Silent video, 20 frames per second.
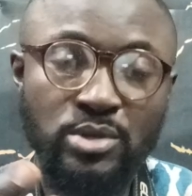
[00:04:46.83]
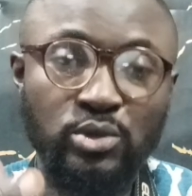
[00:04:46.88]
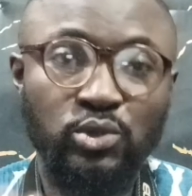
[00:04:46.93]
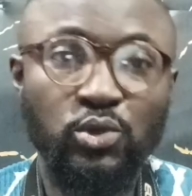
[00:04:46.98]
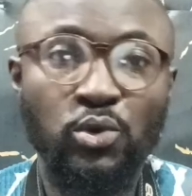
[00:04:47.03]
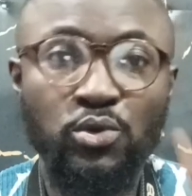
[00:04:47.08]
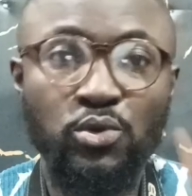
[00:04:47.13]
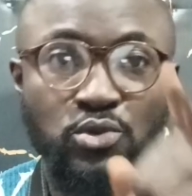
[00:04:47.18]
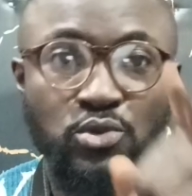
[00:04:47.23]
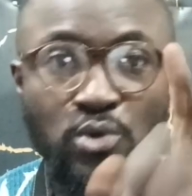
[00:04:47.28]

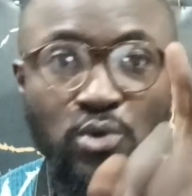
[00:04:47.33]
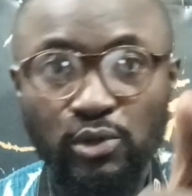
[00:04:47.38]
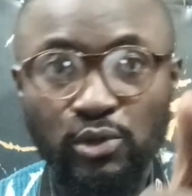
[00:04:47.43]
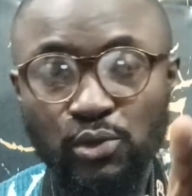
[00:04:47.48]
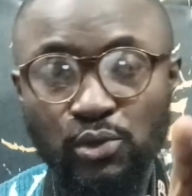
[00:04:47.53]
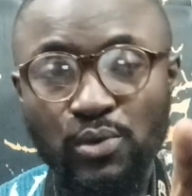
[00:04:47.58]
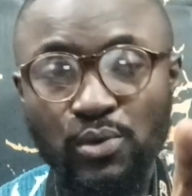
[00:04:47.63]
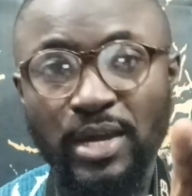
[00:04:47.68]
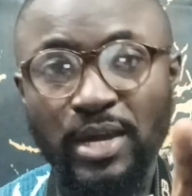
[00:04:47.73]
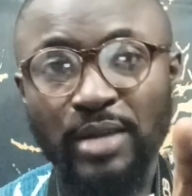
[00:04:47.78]
So you
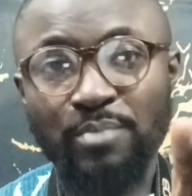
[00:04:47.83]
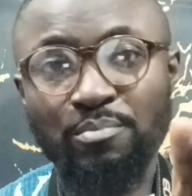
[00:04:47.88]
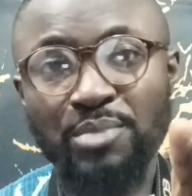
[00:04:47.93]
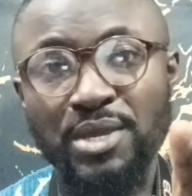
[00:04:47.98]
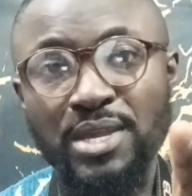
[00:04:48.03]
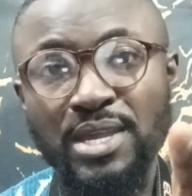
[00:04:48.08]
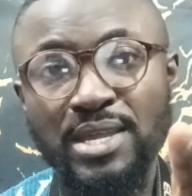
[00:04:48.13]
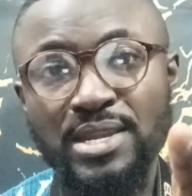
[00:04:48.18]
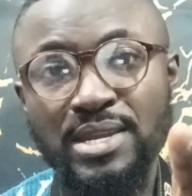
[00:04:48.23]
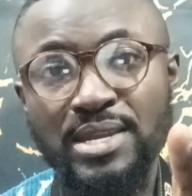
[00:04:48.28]
too can
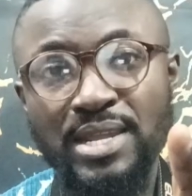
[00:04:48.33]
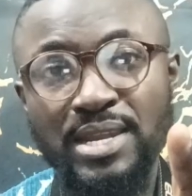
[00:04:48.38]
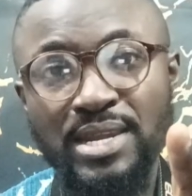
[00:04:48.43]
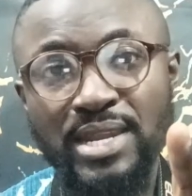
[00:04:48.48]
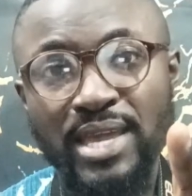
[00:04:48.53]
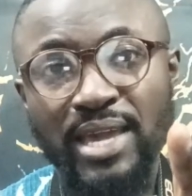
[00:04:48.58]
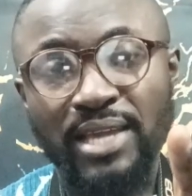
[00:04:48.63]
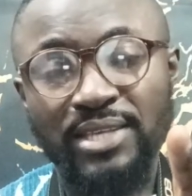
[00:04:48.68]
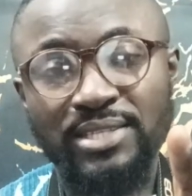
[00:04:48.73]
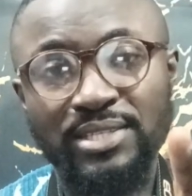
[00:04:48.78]
be the
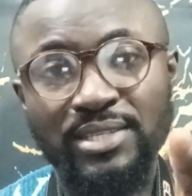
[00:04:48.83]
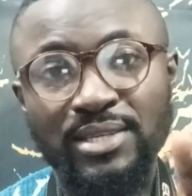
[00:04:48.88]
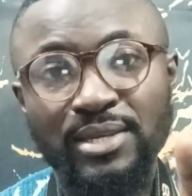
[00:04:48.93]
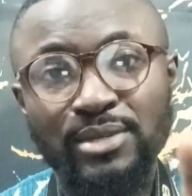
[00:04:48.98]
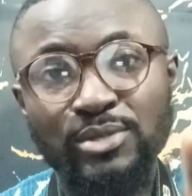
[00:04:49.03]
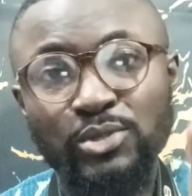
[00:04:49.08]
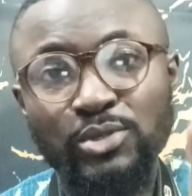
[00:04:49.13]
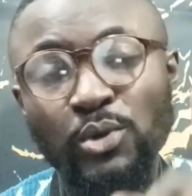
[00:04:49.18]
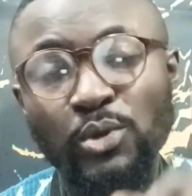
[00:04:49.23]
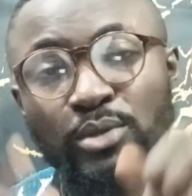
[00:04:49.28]
next.
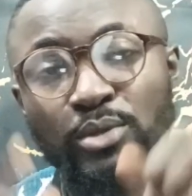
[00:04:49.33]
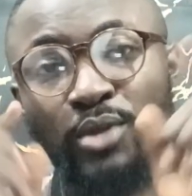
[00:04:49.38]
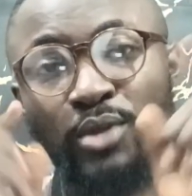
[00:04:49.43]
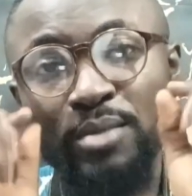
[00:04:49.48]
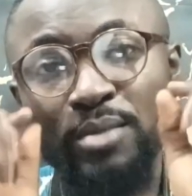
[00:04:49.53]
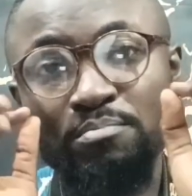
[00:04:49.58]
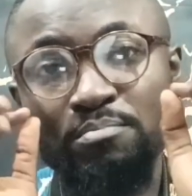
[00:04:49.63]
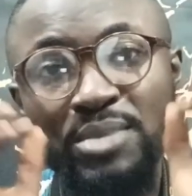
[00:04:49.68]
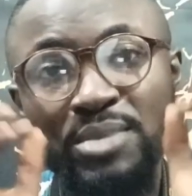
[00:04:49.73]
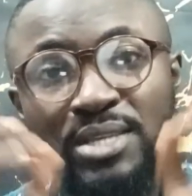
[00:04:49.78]
So
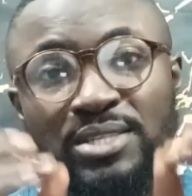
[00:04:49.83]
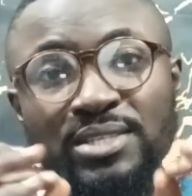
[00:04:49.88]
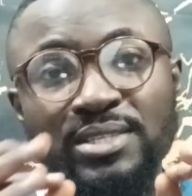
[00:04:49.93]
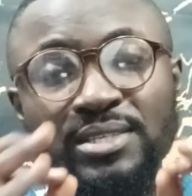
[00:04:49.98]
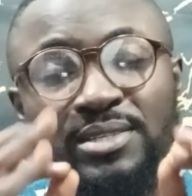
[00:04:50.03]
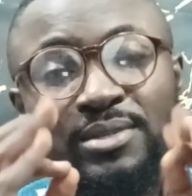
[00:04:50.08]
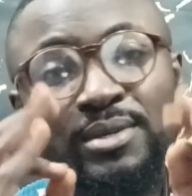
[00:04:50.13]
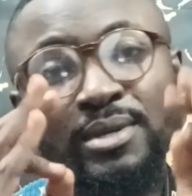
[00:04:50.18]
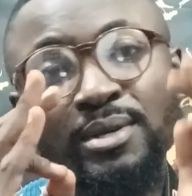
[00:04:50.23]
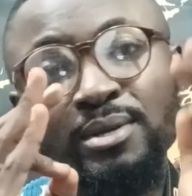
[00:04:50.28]
don't miss
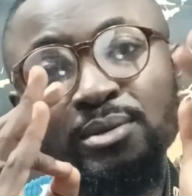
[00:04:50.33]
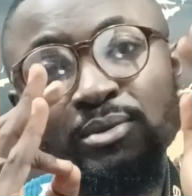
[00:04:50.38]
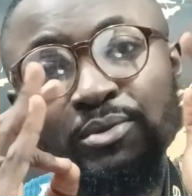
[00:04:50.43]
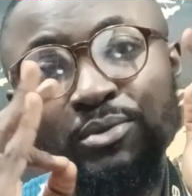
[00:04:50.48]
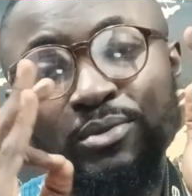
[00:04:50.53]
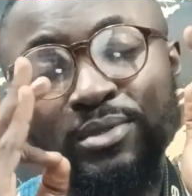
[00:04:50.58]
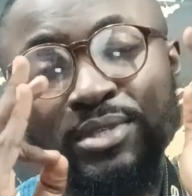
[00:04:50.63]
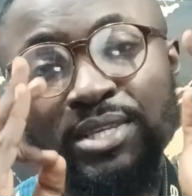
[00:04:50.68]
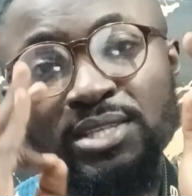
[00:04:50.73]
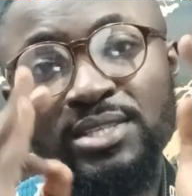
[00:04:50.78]

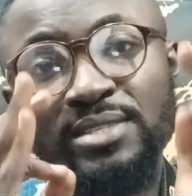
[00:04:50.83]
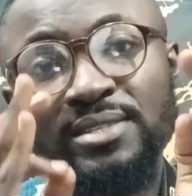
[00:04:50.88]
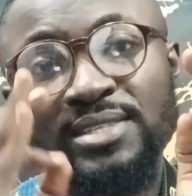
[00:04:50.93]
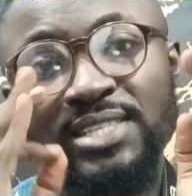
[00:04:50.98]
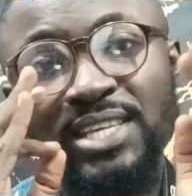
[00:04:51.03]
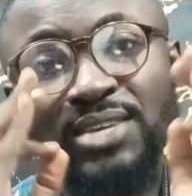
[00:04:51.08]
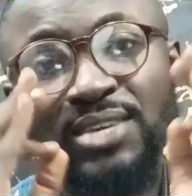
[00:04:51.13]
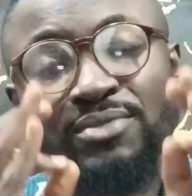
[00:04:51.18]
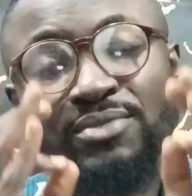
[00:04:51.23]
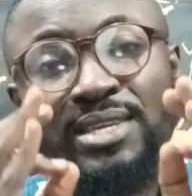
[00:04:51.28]
this
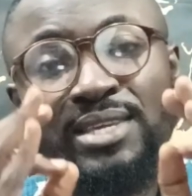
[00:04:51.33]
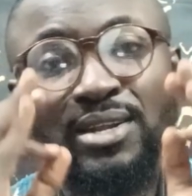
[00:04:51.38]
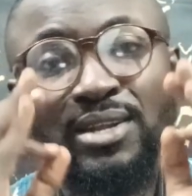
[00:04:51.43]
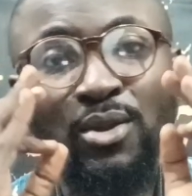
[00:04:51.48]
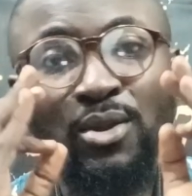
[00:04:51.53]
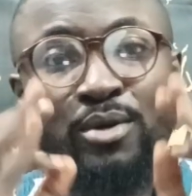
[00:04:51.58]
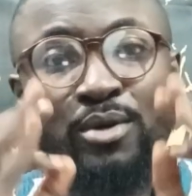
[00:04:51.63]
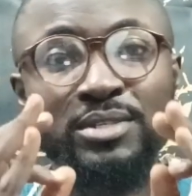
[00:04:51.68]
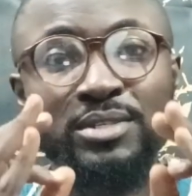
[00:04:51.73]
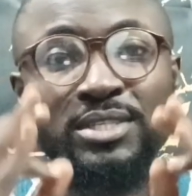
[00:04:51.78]
DV
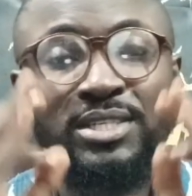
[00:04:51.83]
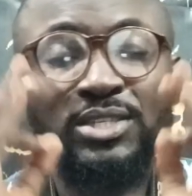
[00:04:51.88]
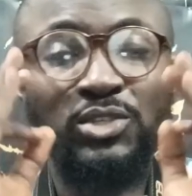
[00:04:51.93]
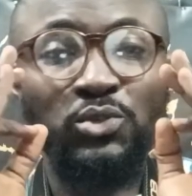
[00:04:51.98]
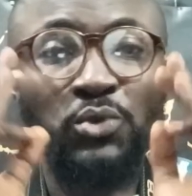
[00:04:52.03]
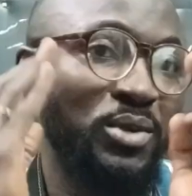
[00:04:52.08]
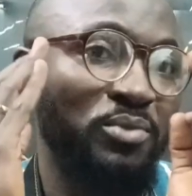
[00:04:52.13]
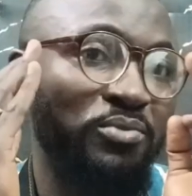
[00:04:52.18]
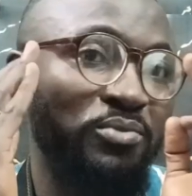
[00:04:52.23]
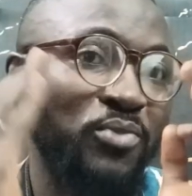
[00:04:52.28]
lottery,
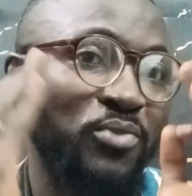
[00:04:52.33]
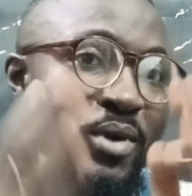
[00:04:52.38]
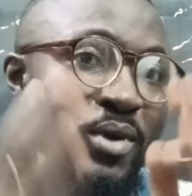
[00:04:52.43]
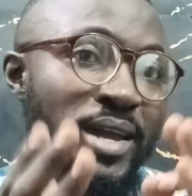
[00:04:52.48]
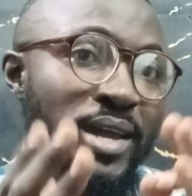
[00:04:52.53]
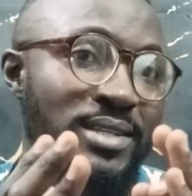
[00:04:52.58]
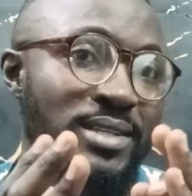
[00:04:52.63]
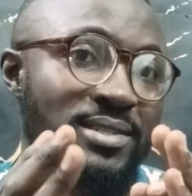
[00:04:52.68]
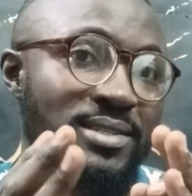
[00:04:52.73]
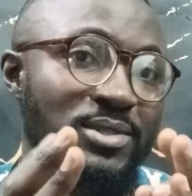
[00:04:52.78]
and don't
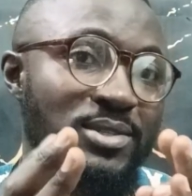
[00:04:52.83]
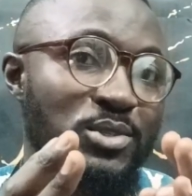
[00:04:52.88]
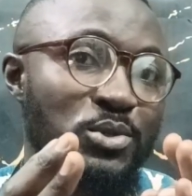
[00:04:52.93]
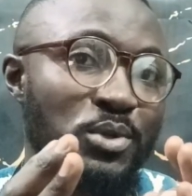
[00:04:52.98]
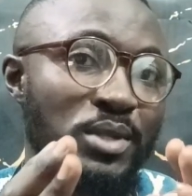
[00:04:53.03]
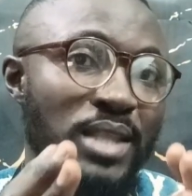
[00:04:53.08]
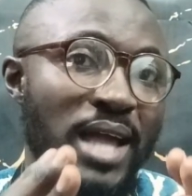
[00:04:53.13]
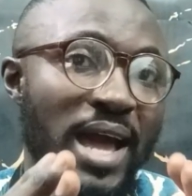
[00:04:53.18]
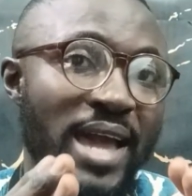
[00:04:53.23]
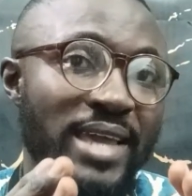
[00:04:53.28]
forget to
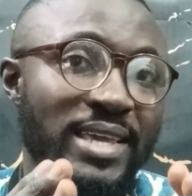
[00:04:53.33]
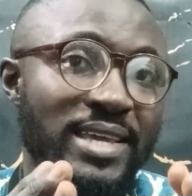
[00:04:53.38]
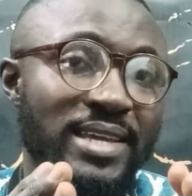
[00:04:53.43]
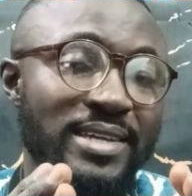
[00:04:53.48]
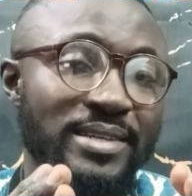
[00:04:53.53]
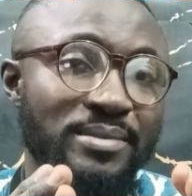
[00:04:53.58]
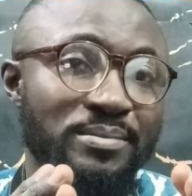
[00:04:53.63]
like,